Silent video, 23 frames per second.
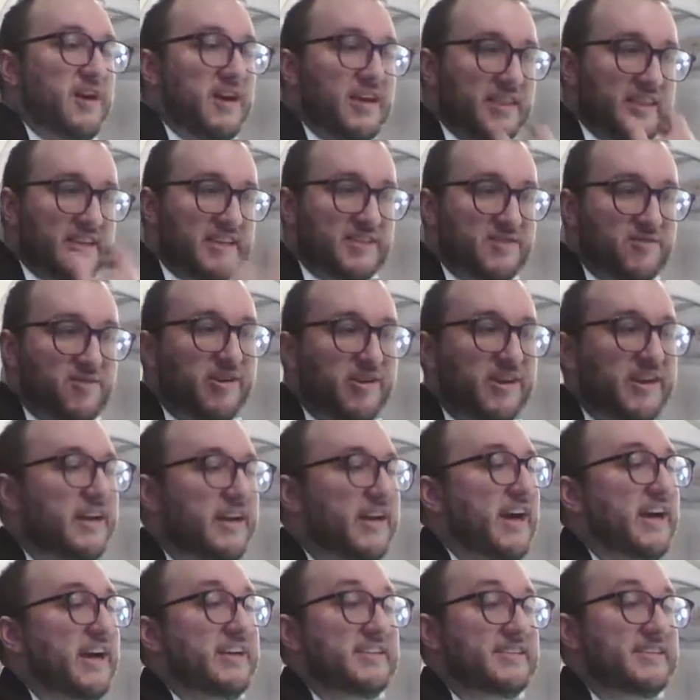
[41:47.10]
this organ
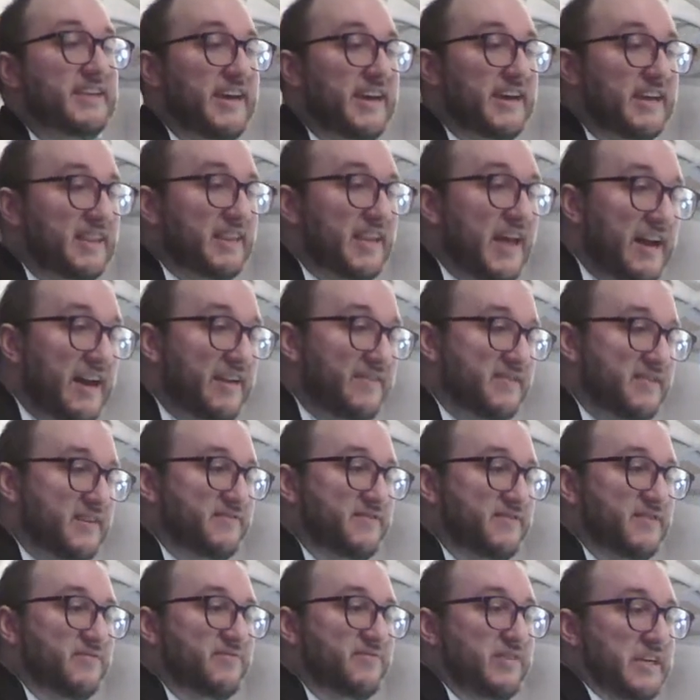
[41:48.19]
has a lot of
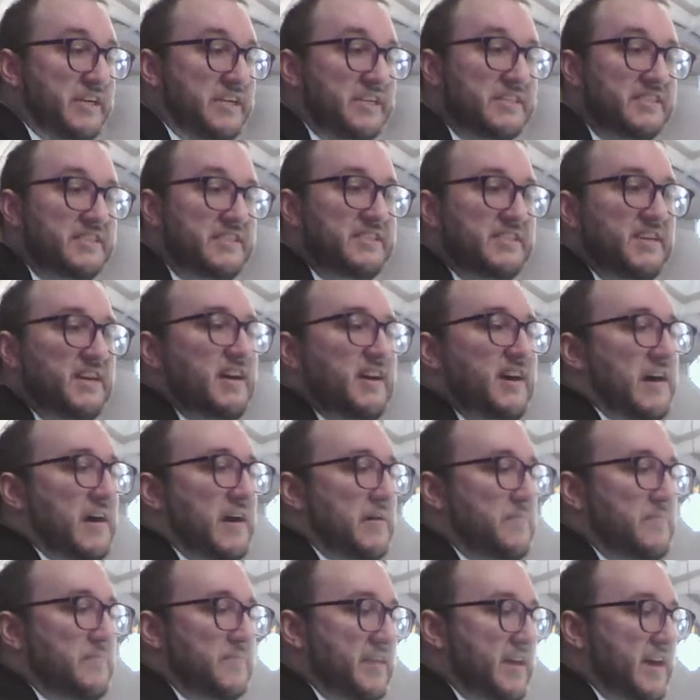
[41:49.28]
different reeds. Um,
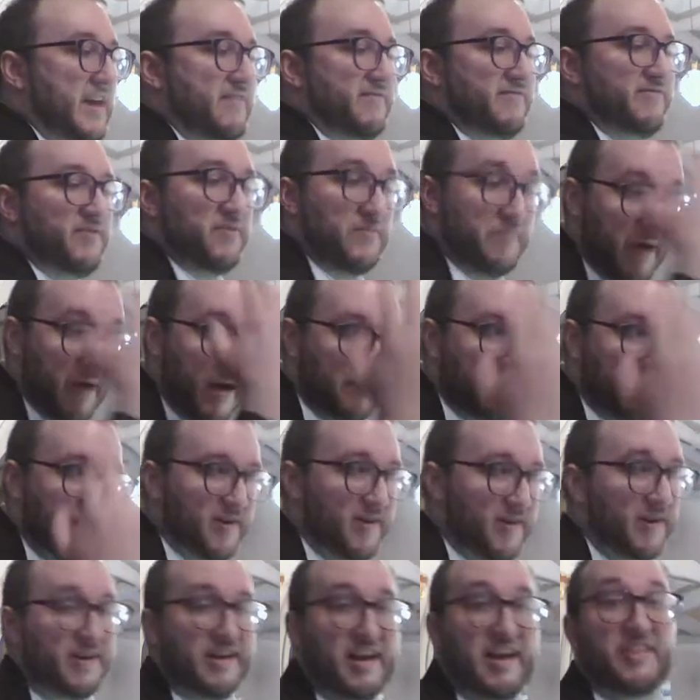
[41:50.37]
the eight-foot
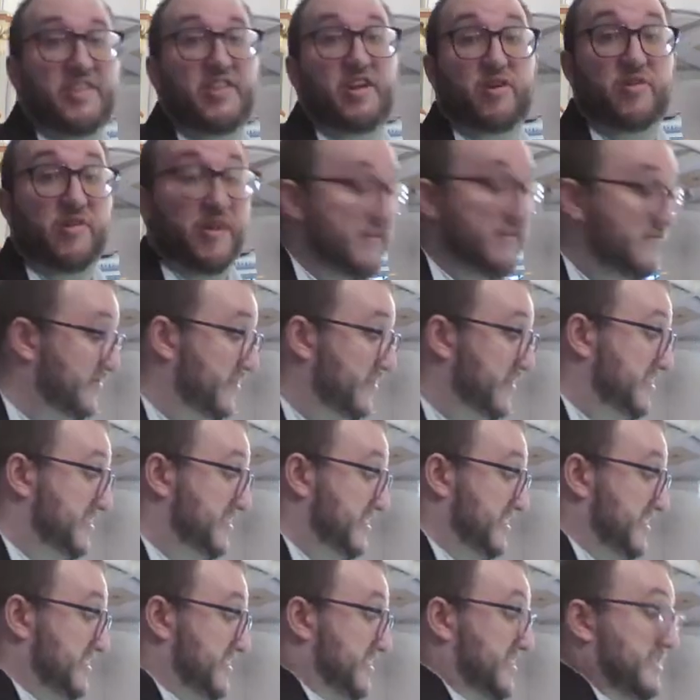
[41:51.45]
bombard on the great, for
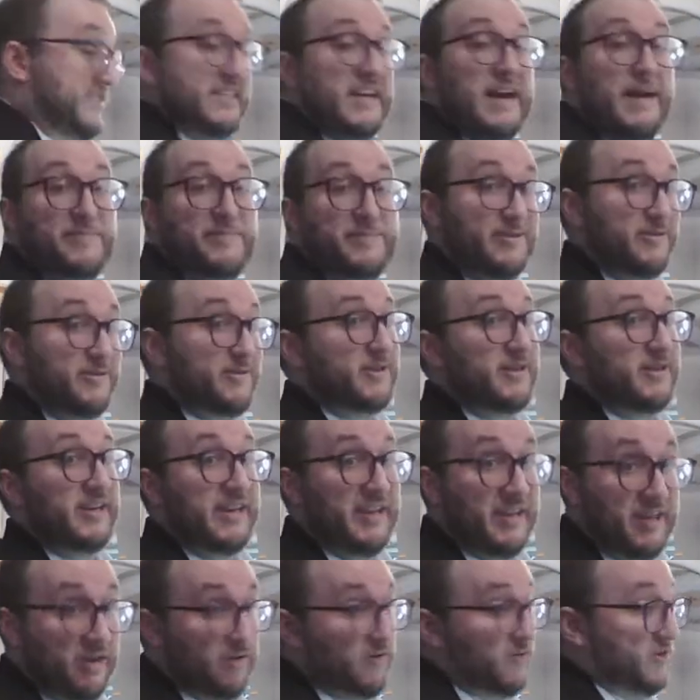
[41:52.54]
instance, is absolutely
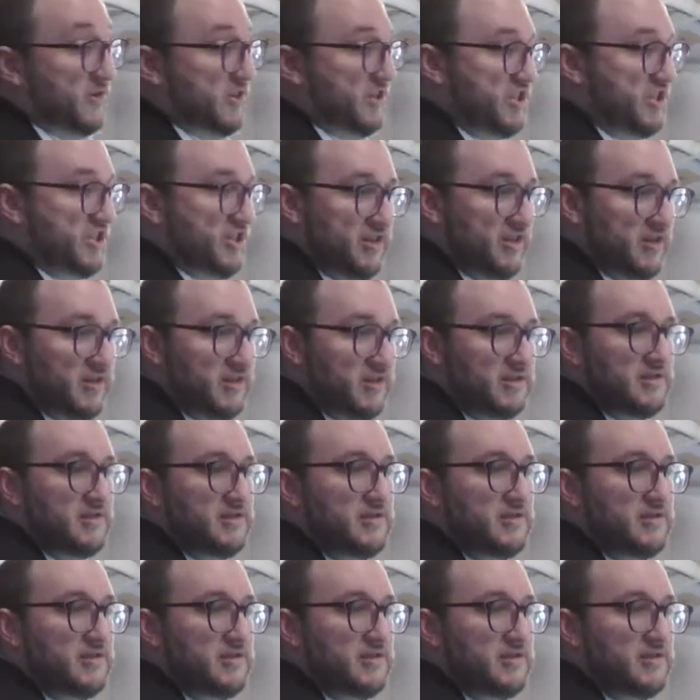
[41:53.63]
huge. I